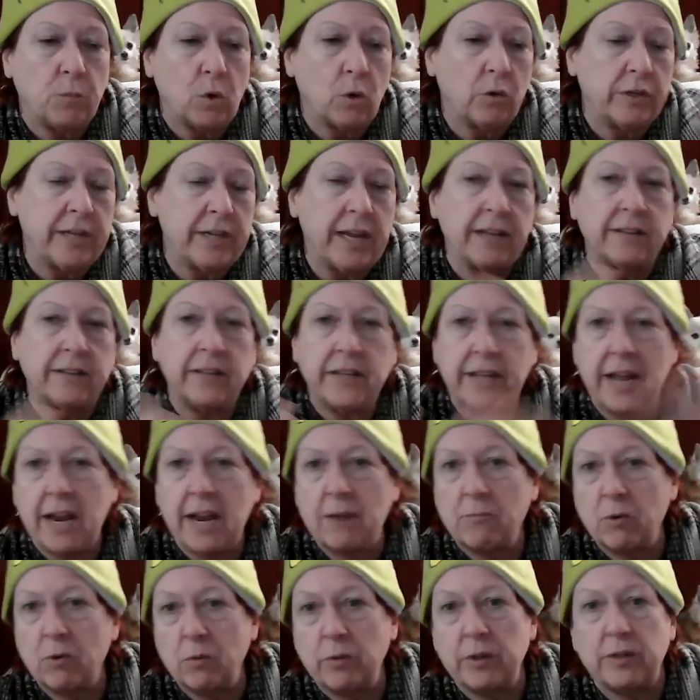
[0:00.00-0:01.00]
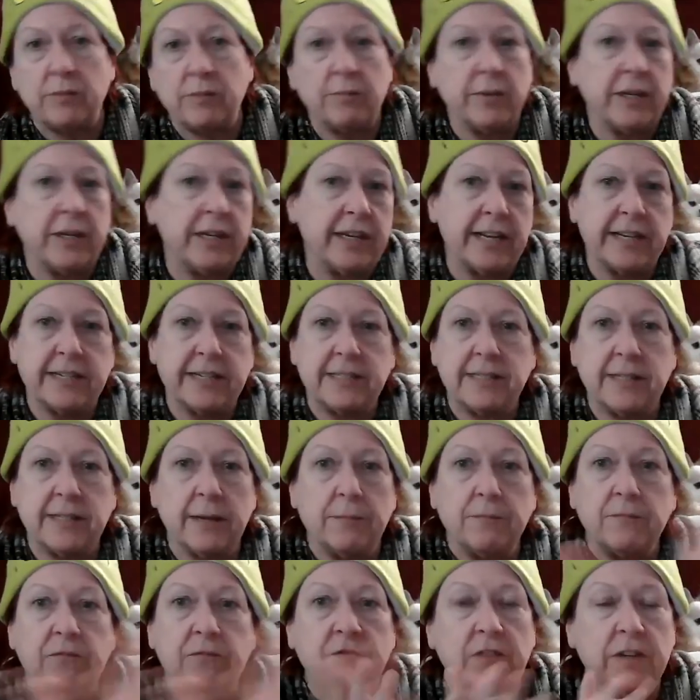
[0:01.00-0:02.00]
or take the camera with me in case
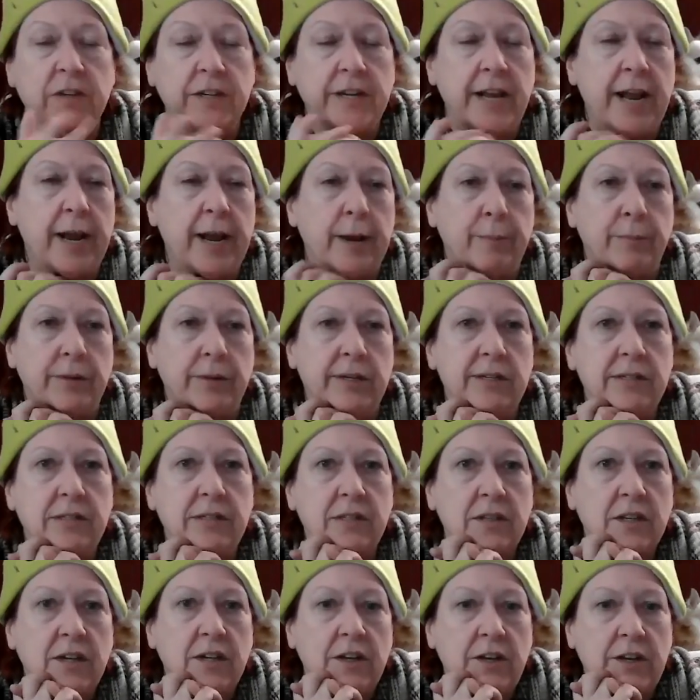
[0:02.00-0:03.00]
something fun happens.